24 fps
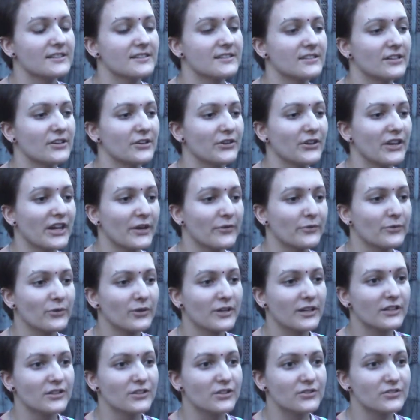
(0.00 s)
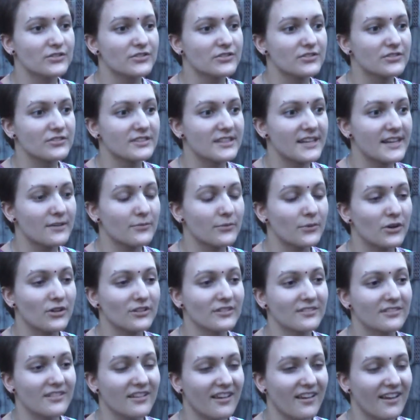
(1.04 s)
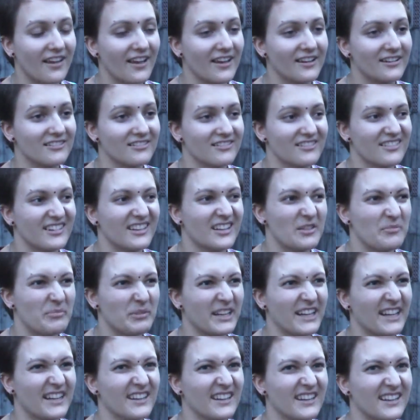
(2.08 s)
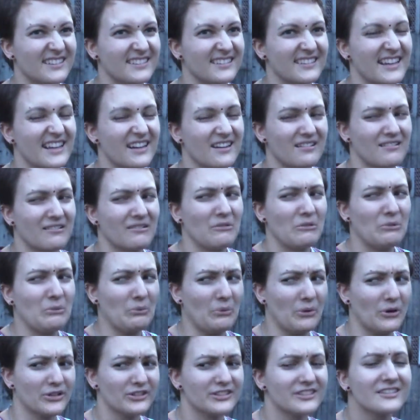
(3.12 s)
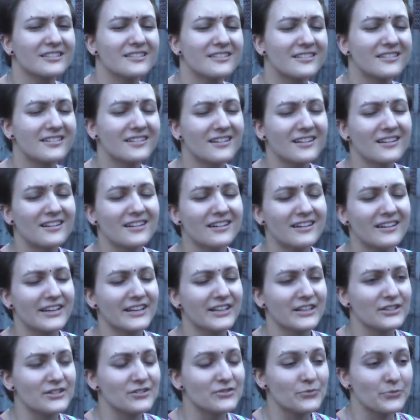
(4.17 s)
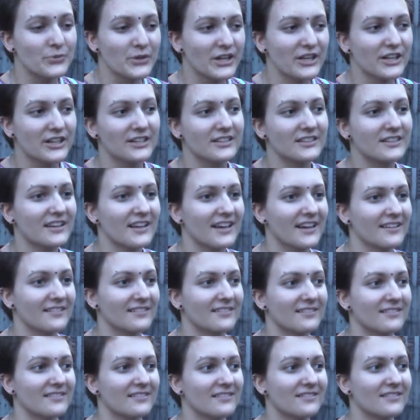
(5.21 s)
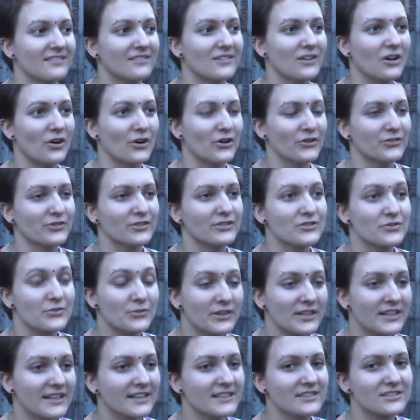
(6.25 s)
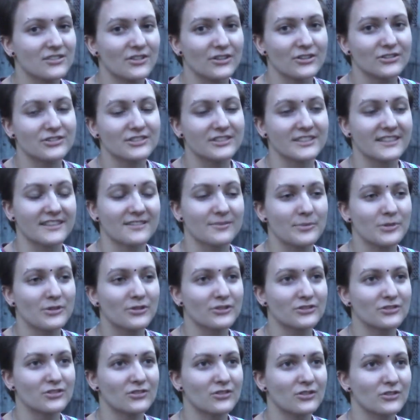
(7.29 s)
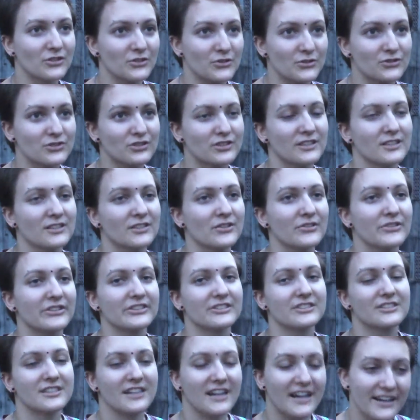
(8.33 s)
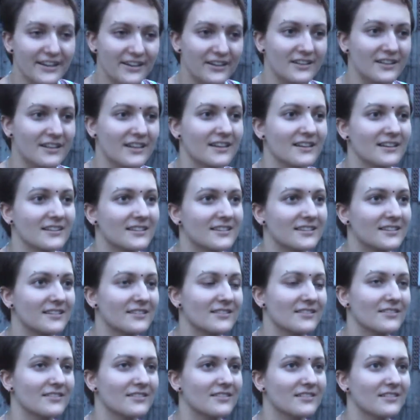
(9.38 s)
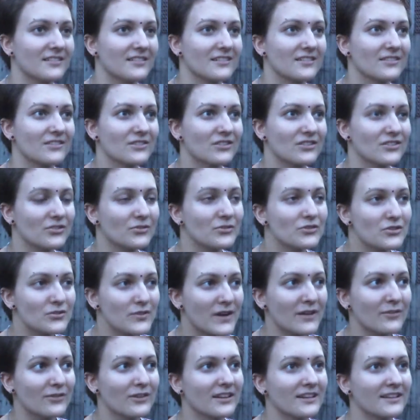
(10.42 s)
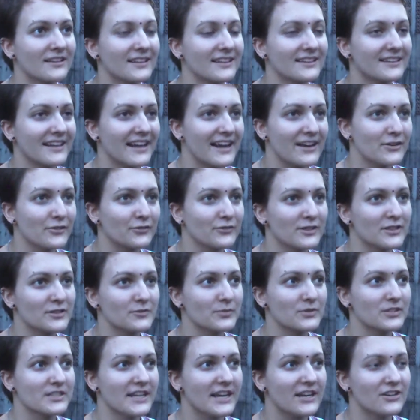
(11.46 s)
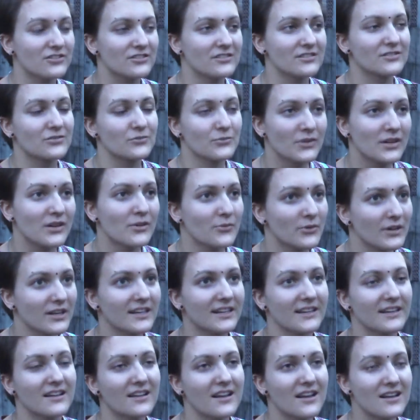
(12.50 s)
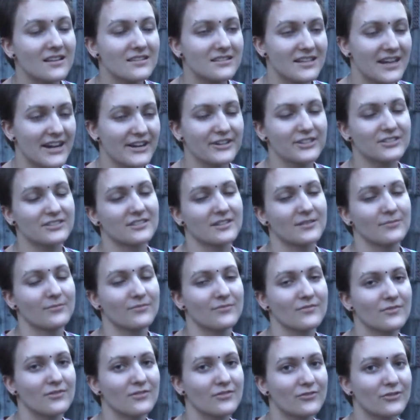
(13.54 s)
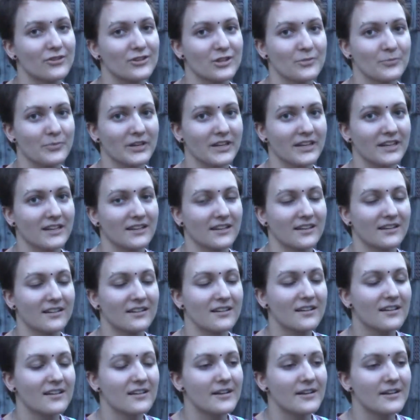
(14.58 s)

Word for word: So you have to get used to that one. And in the beginning, it's like, what? And it's weird. And also, it's really exhausting because you're not used to it. You're tired, and it's to travel in that kind of transportation is really, really tiresome for the beginning